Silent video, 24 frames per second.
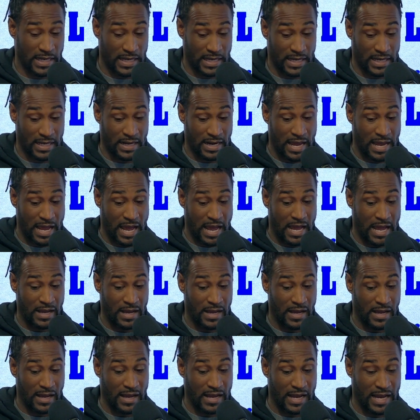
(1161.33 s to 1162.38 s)
And
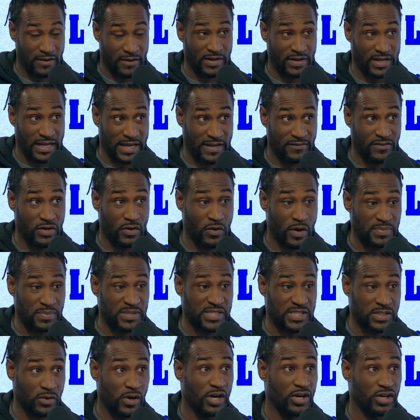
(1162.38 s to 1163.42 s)
every even though I'm
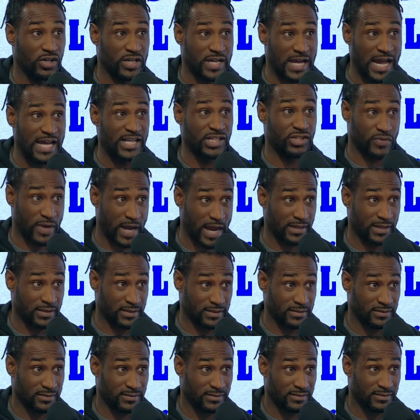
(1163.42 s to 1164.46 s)
still under
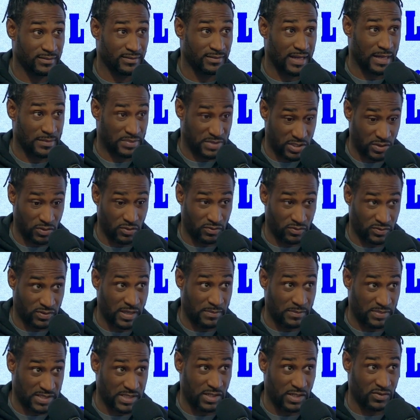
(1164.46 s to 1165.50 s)
contract, I'm still
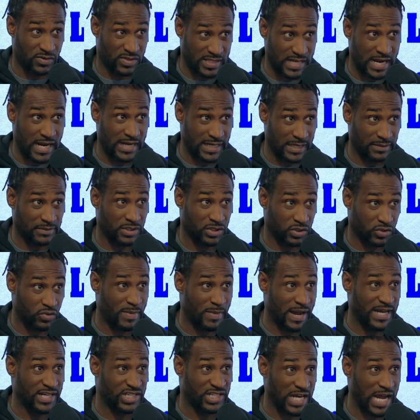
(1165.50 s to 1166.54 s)
I'm still signed up to do
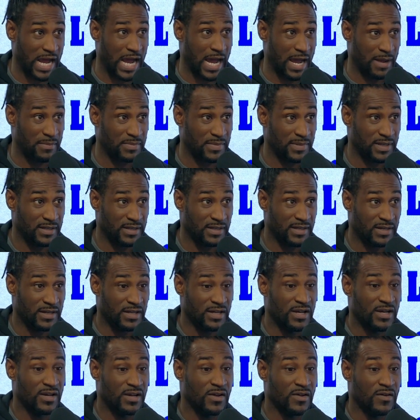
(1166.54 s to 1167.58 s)
my job.
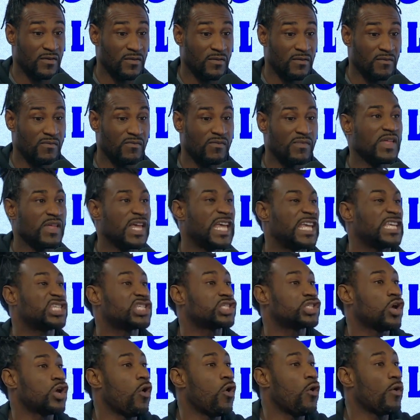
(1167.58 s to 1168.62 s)

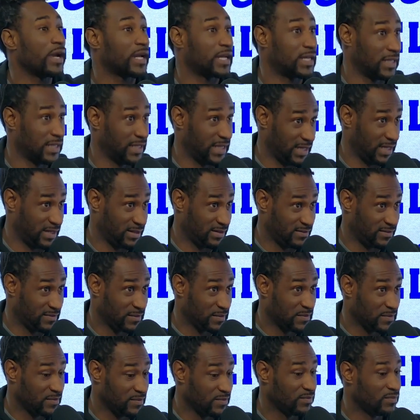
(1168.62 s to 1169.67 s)
Historically,
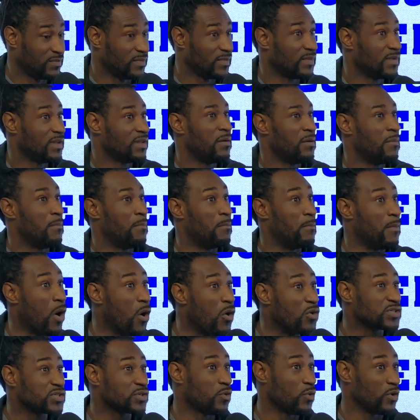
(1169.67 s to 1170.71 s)

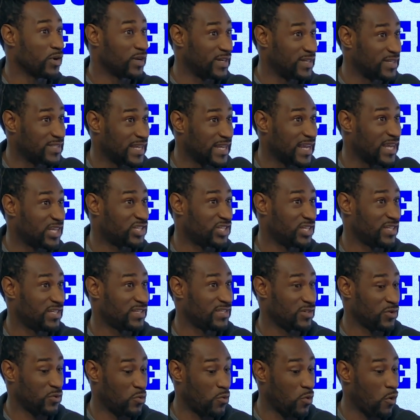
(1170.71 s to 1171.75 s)
most
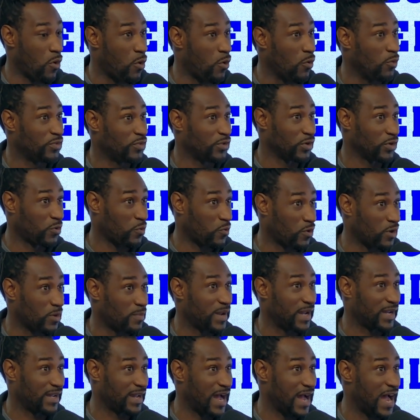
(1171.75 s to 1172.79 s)
organizations who hold their
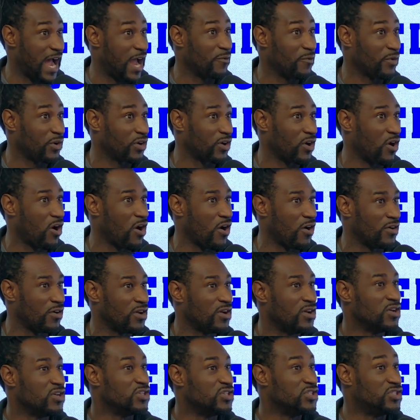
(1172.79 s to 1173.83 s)
quarterback in high
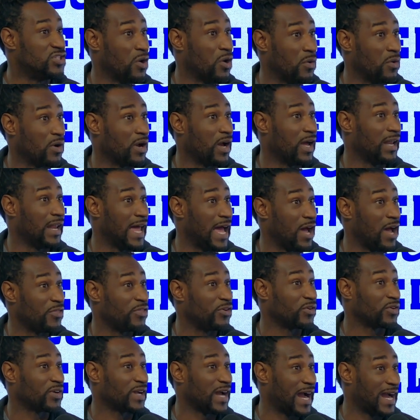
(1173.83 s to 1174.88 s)
regard don't allow
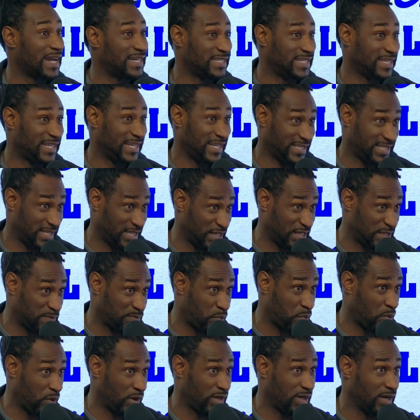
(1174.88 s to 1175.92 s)
their guys to get to this
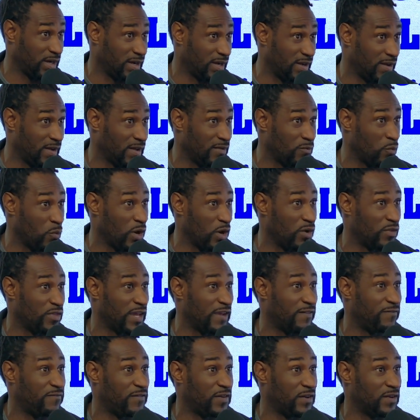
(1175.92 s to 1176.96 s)
uh, and where
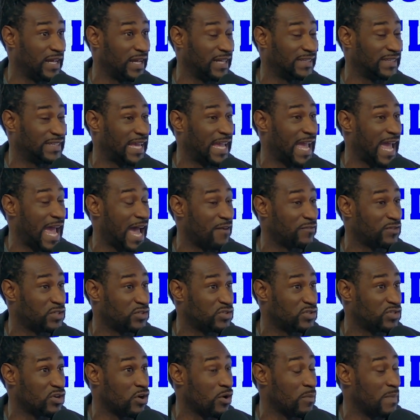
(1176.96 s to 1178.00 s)
they feel like they have
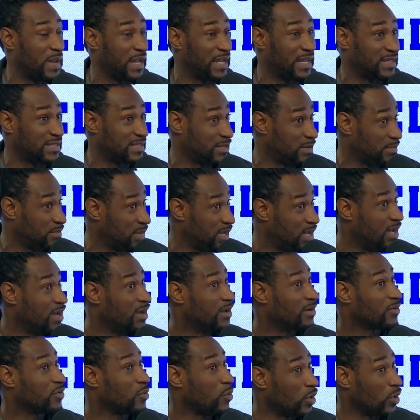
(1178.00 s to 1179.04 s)
to start making some
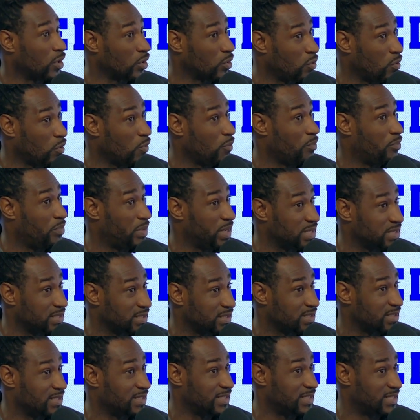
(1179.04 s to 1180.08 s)
quote unquote
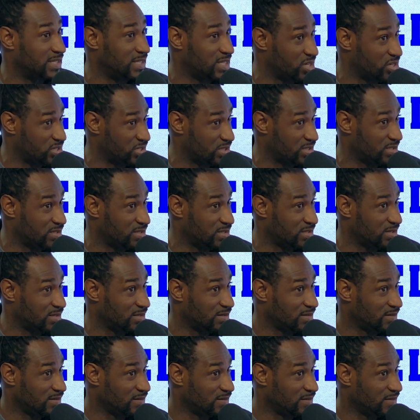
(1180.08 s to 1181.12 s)
business decisions.
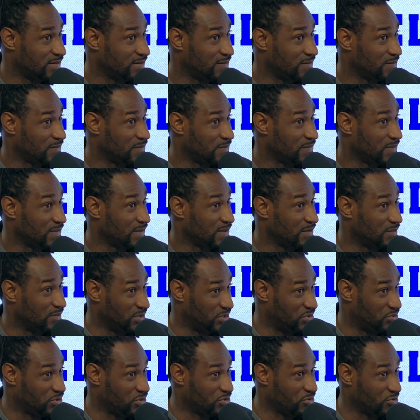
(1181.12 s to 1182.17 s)

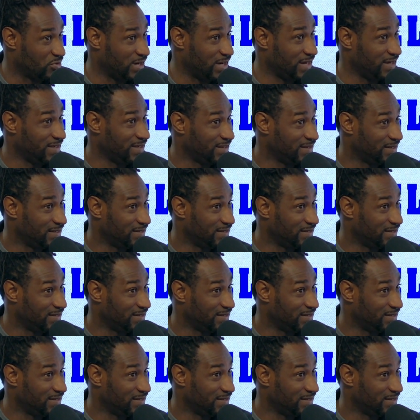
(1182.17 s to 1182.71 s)
Would you agree?